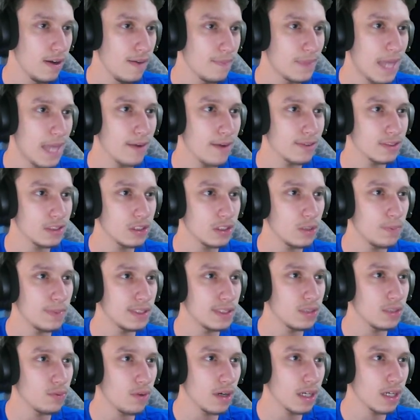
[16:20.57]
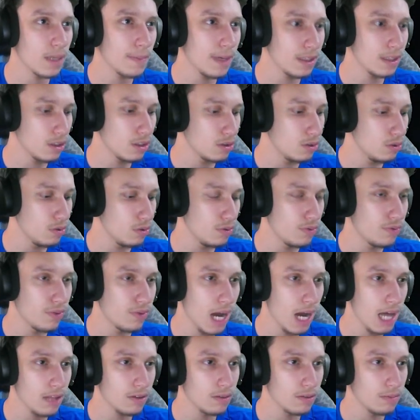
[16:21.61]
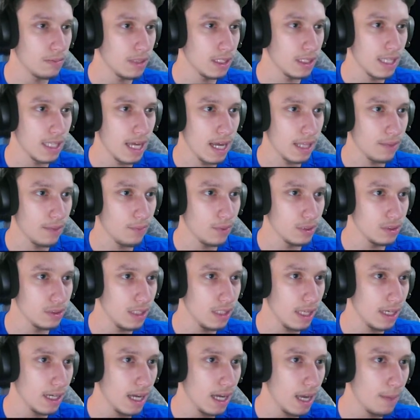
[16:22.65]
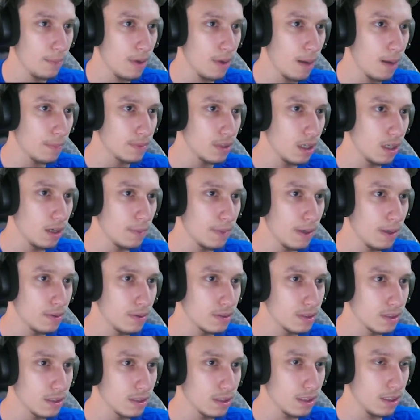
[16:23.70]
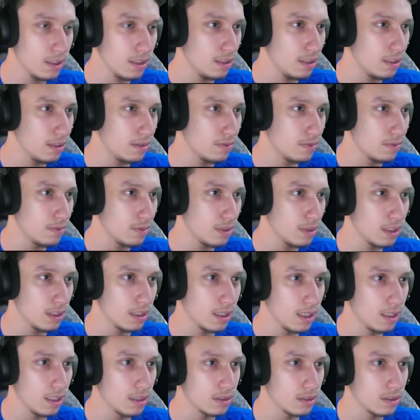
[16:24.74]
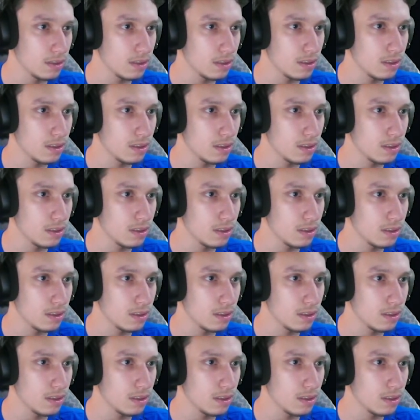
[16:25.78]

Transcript: I was too busy worrying about the dude following me that once that guy popped up, I was I didn't even realize.